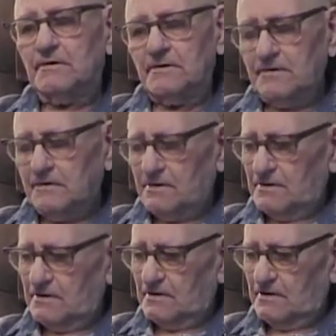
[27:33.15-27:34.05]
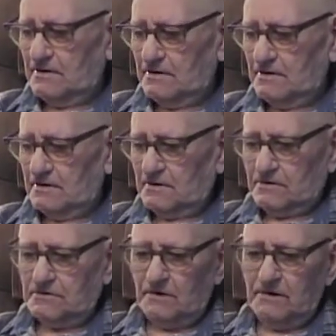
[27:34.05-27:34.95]
and
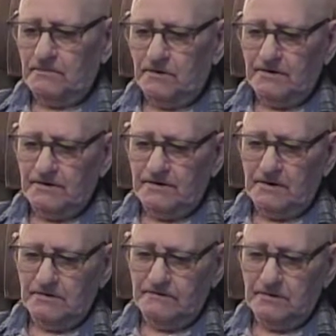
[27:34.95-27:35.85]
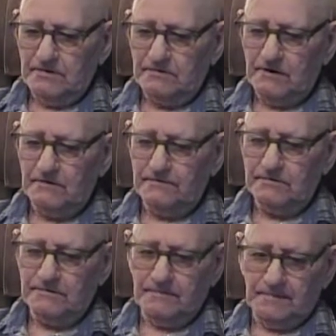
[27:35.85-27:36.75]
so I borrowed another fellow's
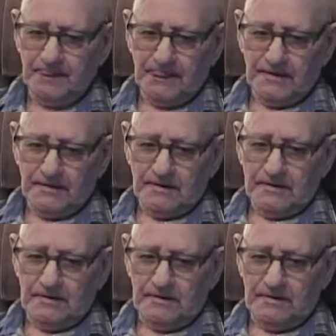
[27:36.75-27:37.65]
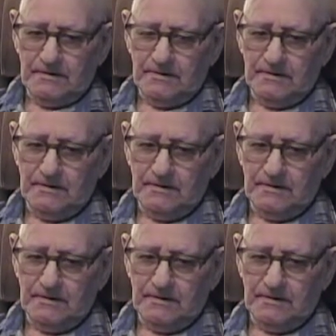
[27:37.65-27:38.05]
rifle, and